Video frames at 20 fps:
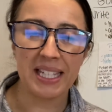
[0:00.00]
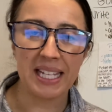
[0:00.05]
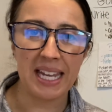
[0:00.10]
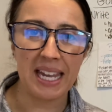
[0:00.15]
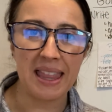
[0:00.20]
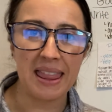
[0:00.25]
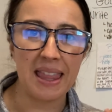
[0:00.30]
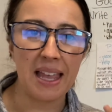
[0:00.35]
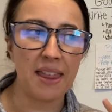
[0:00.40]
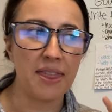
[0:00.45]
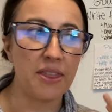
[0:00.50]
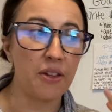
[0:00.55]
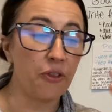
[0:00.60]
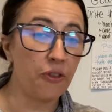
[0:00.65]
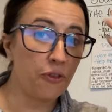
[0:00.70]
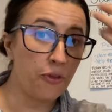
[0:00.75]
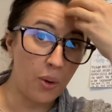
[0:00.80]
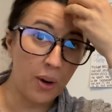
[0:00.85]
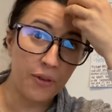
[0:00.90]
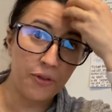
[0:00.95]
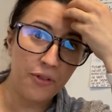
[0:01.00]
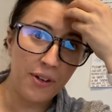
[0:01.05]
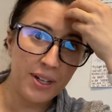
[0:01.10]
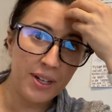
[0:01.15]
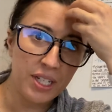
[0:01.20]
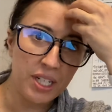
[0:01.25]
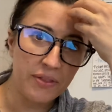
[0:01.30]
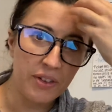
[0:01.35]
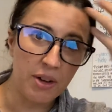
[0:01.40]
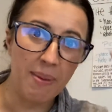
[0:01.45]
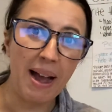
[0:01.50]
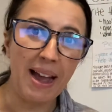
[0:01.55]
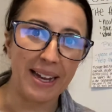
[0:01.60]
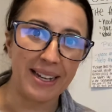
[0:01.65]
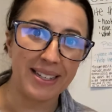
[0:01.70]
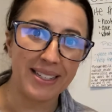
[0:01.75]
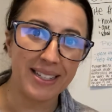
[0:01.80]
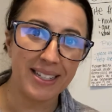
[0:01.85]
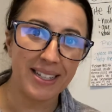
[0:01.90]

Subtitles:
in the forefront of your mind.